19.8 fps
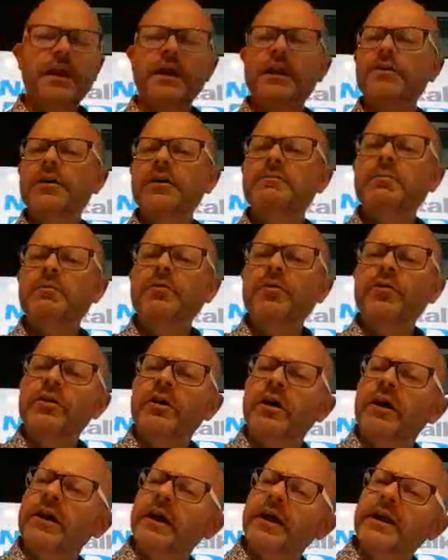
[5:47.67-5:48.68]
Calories
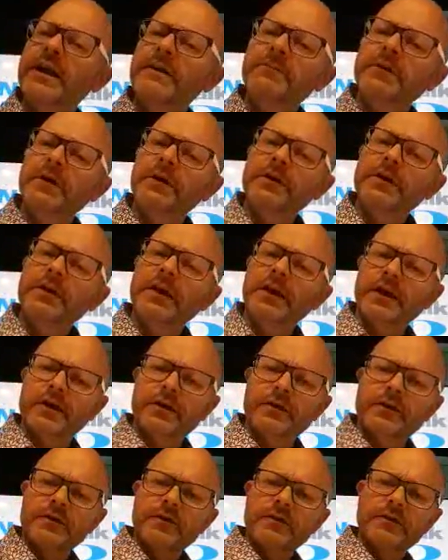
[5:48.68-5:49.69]
before 9 a.m. don't
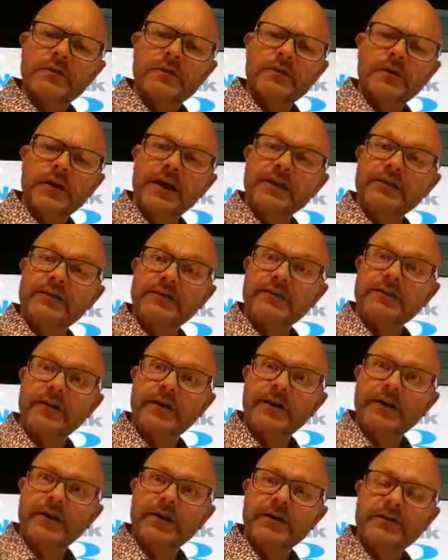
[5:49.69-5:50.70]
count. It's
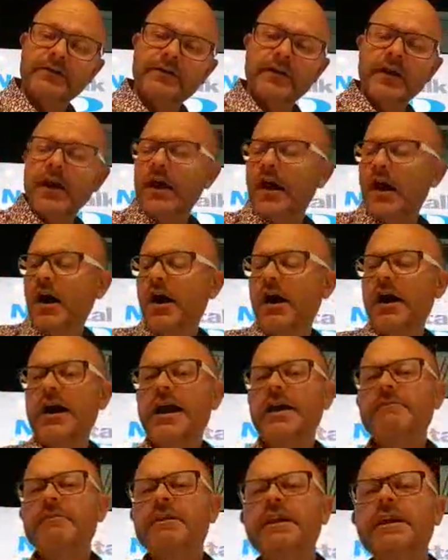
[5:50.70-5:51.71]
science.
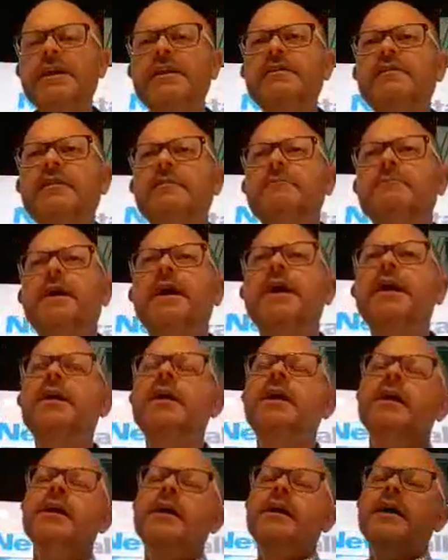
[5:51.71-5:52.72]
I am
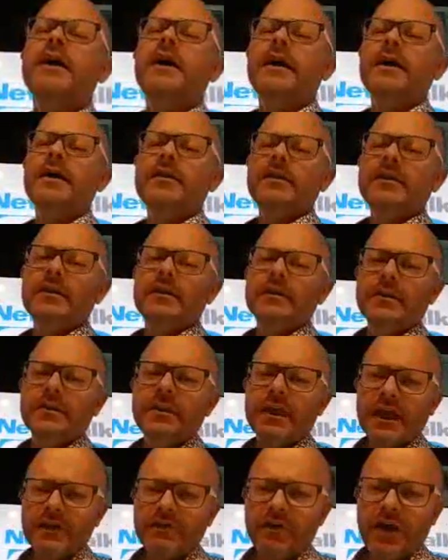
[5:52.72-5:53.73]
glennzb.
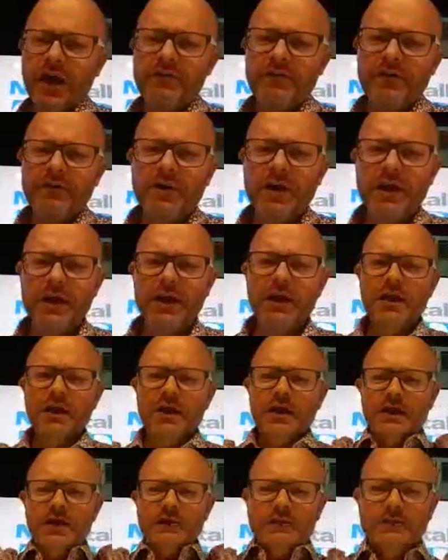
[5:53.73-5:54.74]
Thanks for having
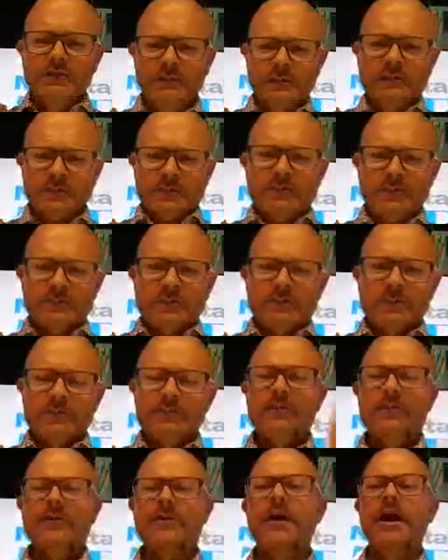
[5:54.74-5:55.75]
me
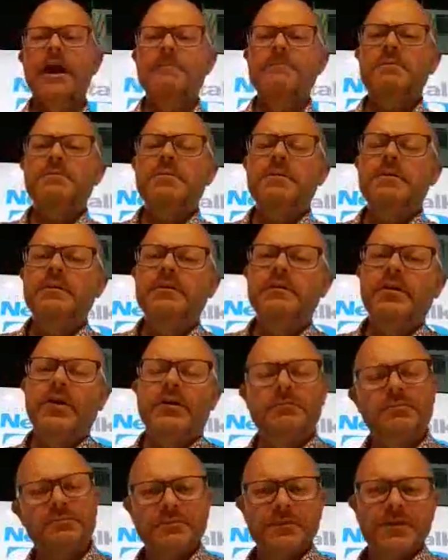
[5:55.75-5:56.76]
up your
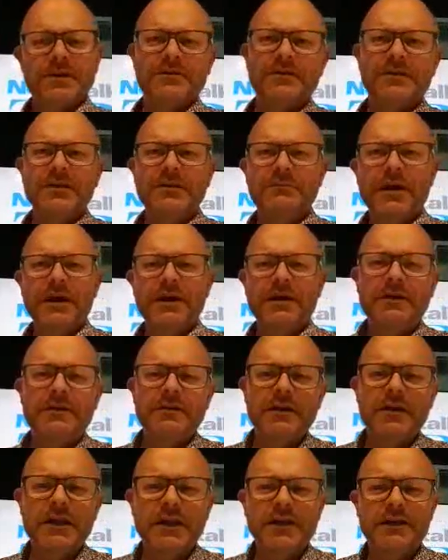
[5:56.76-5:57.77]
Periscope. I'll see you back
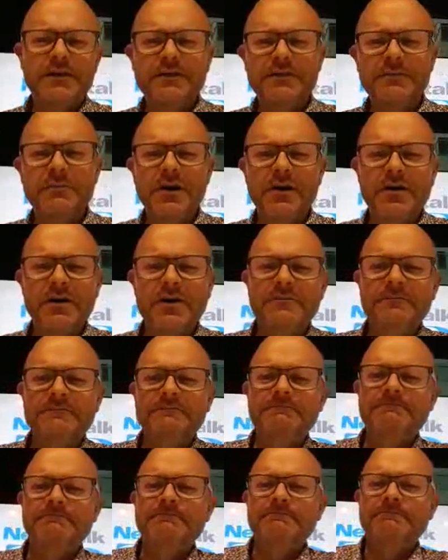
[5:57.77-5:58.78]
here again tomorrow.
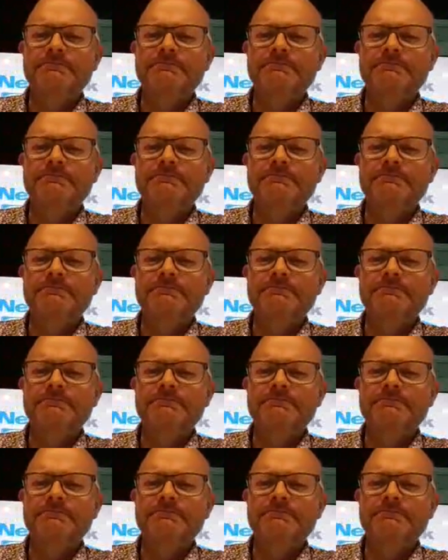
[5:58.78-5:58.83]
